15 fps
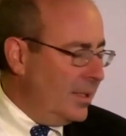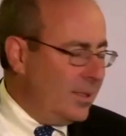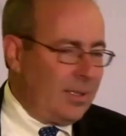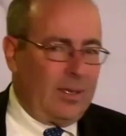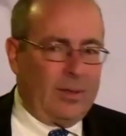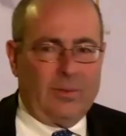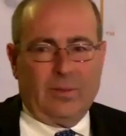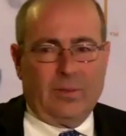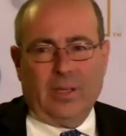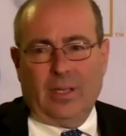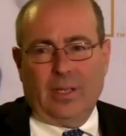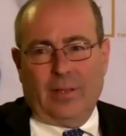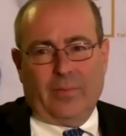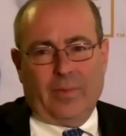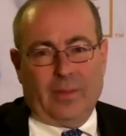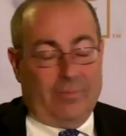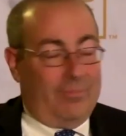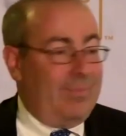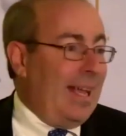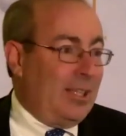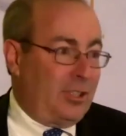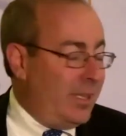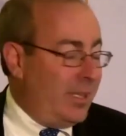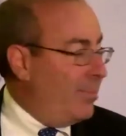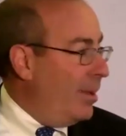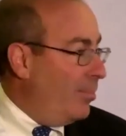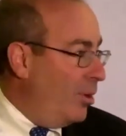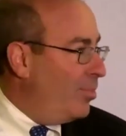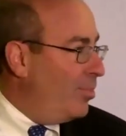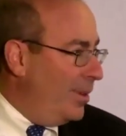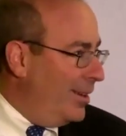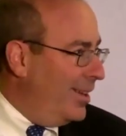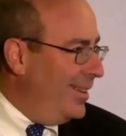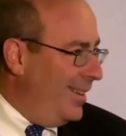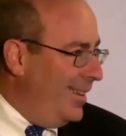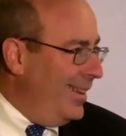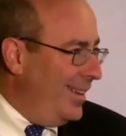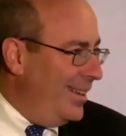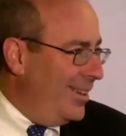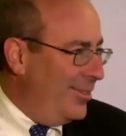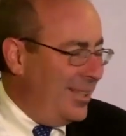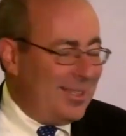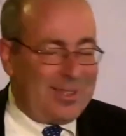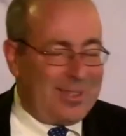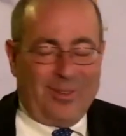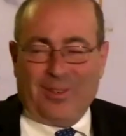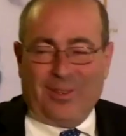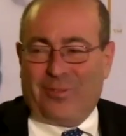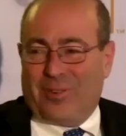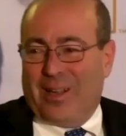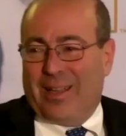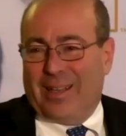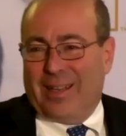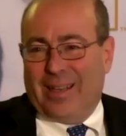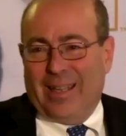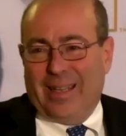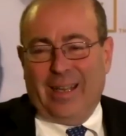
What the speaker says: Yeah. And so actually they may both be, in the zone of right.